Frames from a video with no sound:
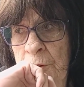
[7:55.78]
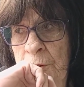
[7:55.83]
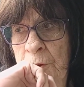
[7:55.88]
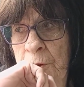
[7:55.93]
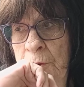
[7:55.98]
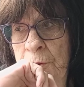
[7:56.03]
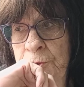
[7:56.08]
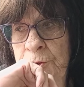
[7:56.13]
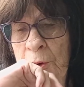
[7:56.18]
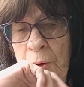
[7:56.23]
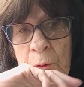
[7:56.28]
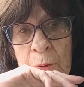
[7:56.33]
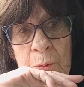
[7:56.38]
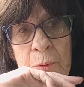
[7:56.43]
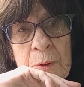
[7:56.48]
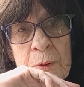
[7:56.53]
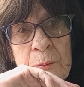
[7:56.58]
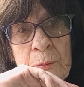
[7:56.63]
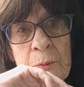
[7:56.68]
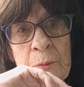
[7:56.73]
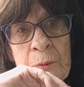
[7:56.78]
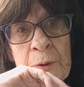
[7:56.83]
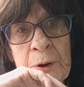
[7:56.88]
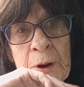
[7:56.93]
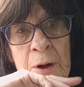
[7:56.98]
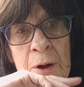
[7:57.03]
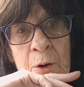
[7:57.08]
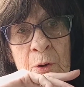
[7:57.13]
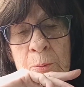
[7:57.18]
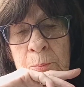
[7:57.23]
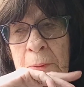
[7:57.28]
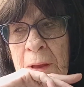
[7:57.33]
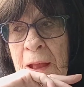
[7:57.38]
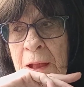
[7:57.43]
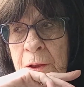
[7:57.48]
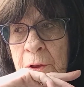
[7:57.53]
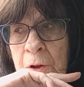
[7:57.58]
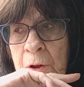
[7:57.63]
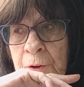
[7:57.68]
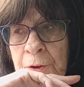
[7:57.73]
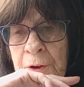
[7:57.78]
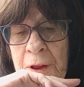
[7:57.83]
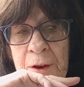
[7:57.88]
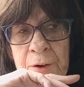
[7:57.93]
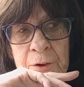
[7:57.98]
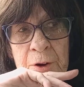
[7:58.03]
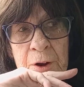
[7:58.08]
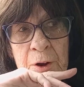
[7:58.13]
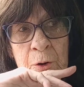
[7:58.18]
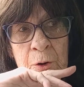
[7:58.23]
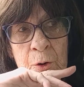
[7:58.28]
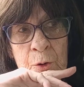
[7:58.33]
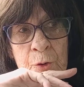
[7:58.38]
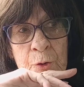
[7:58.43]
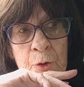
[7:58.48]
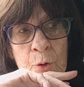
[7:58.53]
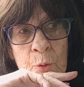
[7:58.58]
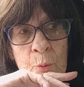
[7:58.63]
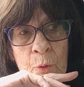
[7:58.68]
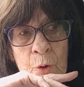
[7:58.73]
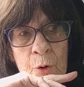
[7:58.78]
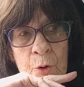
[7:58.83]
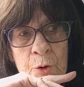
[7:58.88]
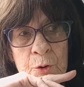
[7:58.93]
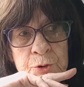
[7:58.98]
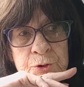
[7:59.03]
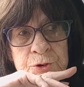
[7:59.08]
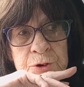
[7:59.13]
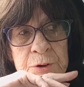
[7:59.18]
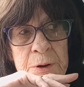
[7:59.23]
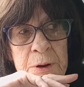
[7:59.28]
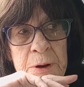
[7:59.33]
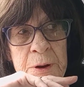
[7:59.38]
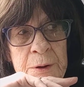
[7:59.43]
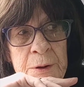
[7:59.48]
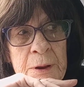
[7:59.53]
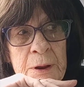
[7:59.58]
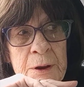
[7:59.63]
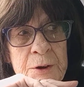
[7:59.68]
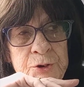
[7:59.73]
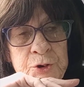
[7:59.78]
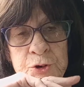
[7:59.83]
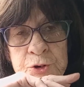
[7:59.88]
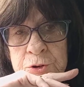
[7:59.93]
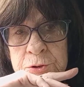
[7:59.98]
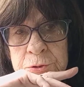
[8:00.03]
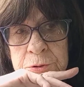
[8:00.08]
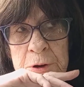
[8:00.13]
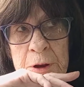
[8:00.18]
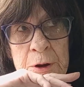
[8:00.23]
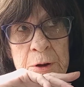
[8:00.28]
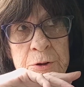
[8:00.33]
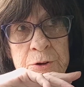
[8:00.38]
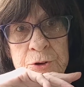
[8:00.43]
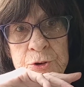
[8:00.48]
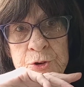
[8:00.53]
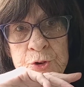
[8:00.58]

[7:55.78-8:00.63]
So when I look back on that and I heard her words and that just